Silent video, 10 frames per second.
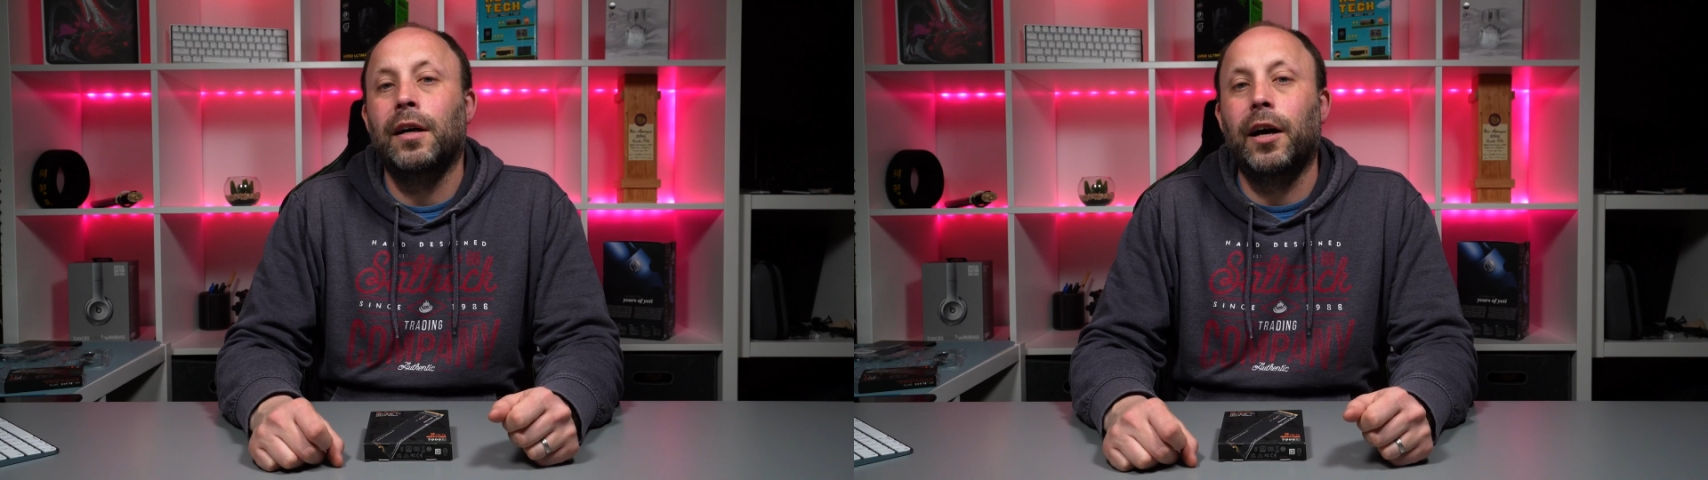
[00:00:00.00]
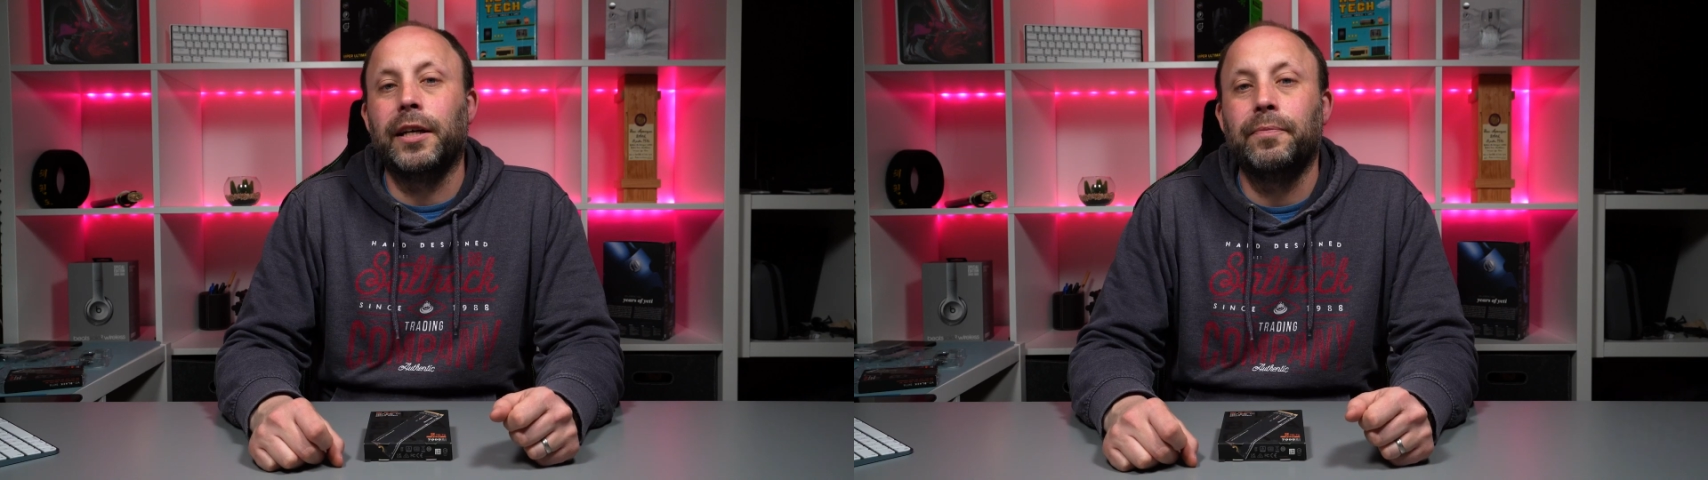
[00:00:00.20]

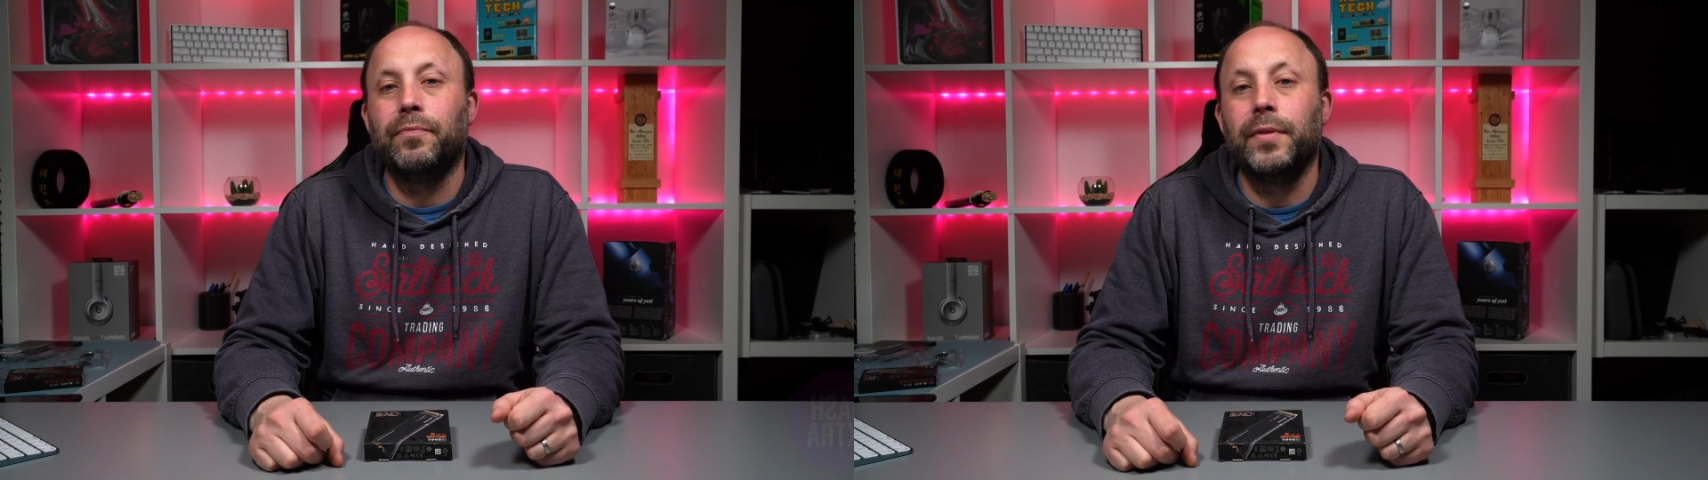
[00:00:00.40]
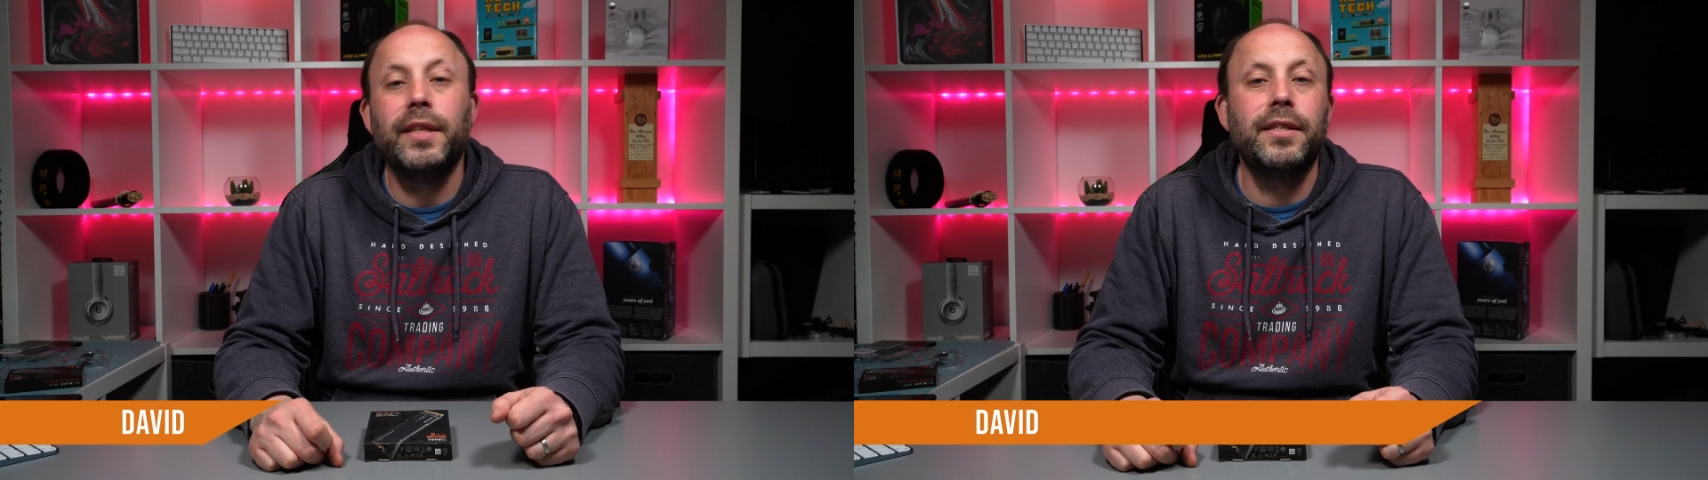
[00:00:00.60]
Hi,
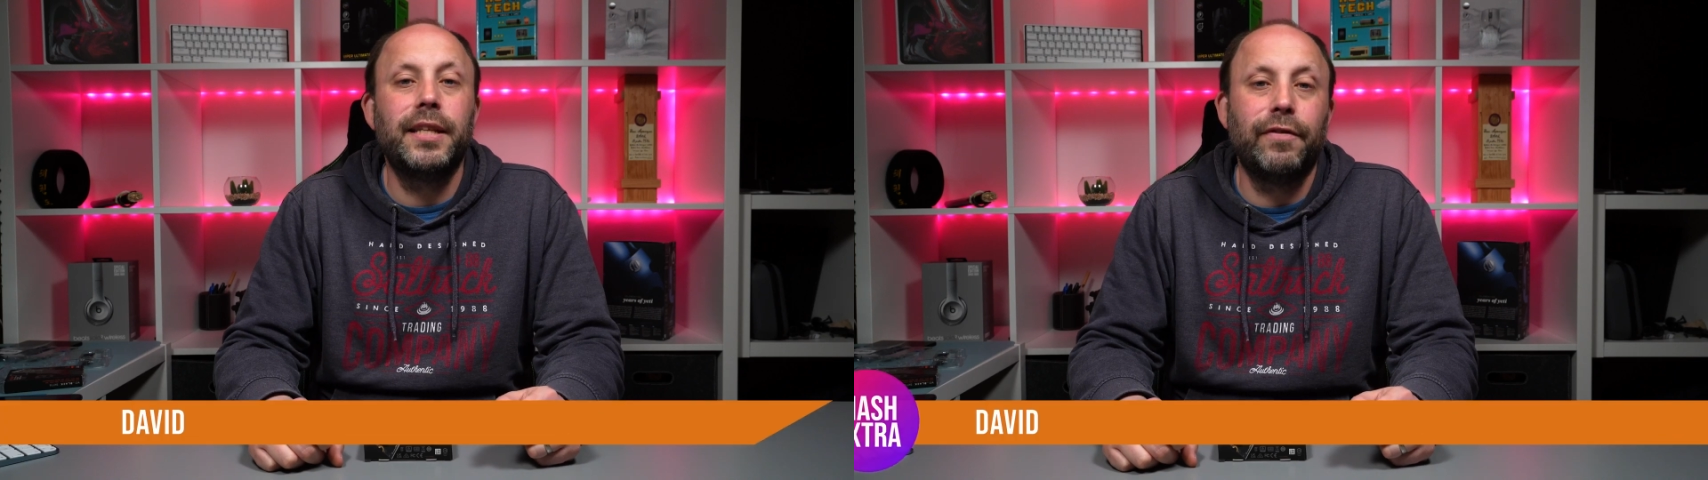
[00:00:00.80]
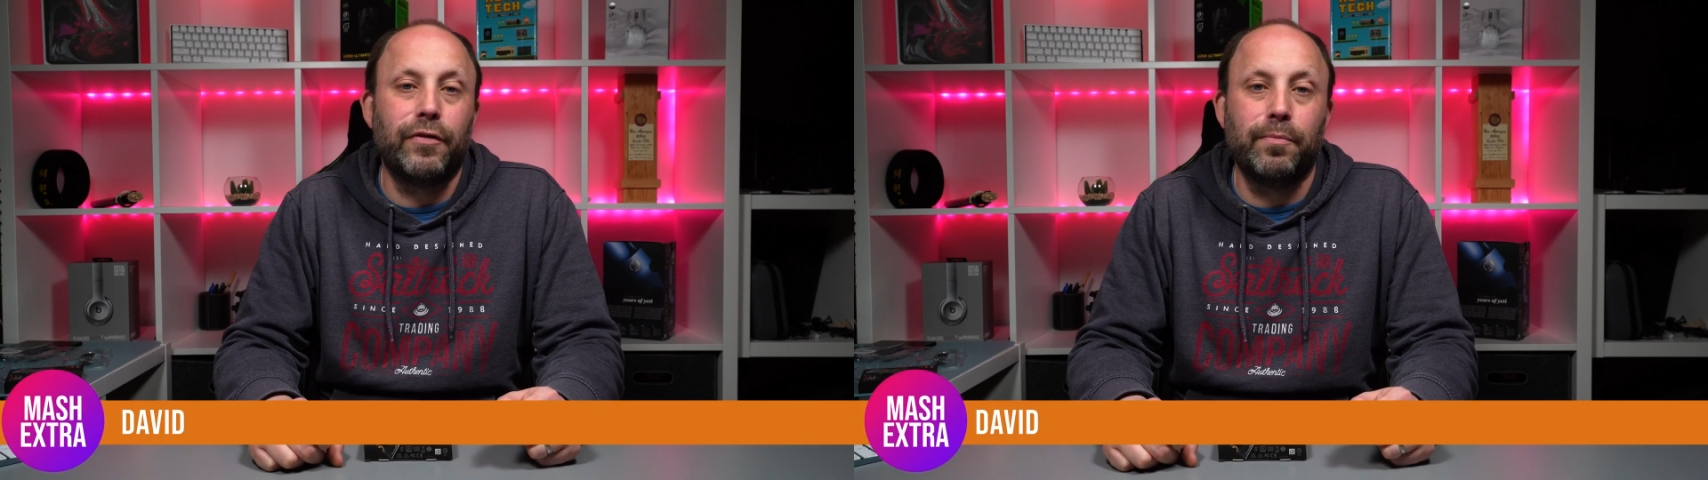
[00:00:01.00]
this is
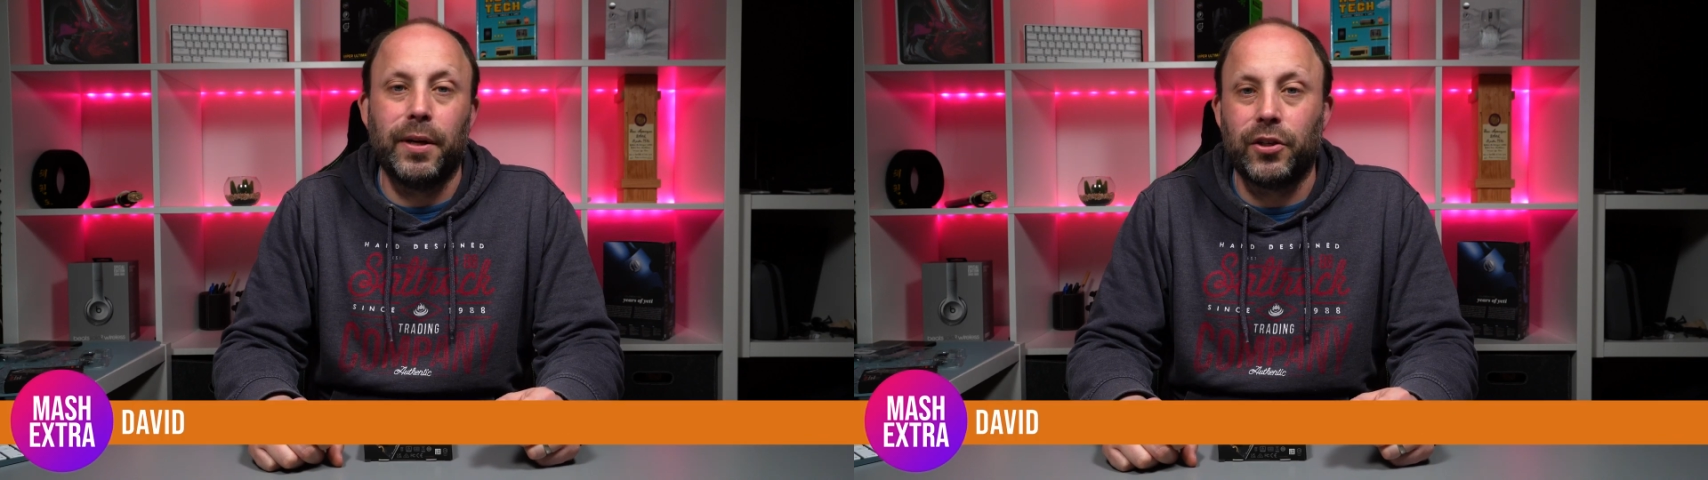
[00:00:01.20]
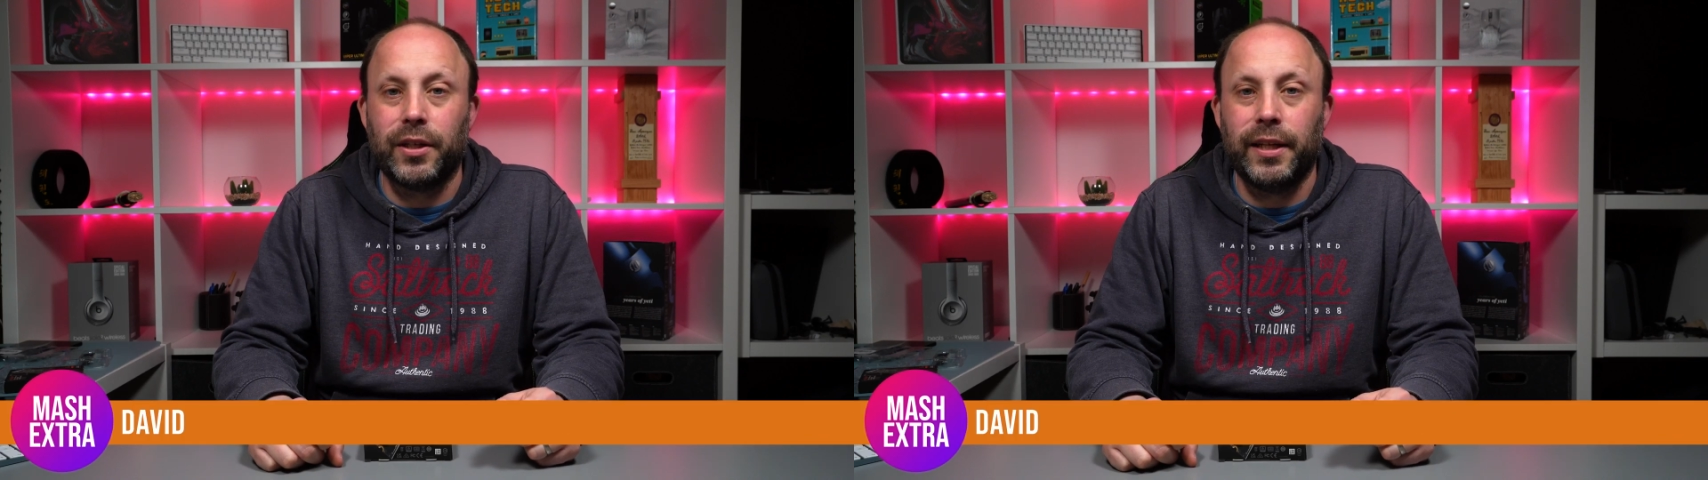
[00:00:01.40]
David from
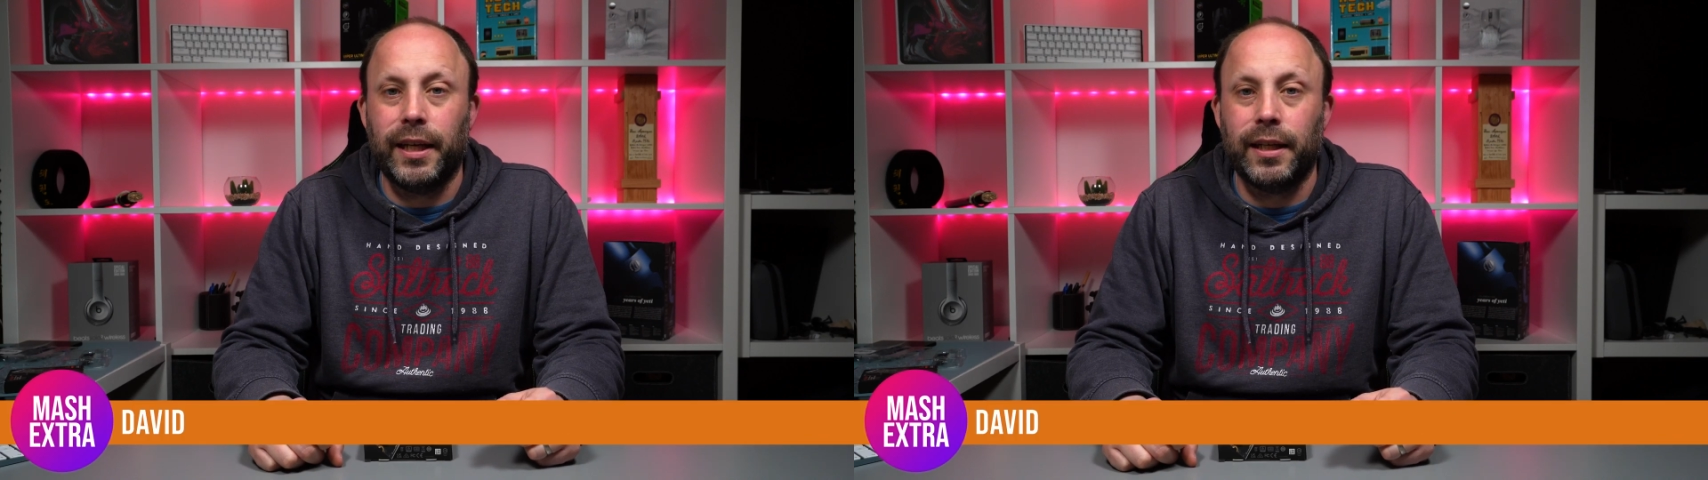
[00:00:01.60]
Mash IT.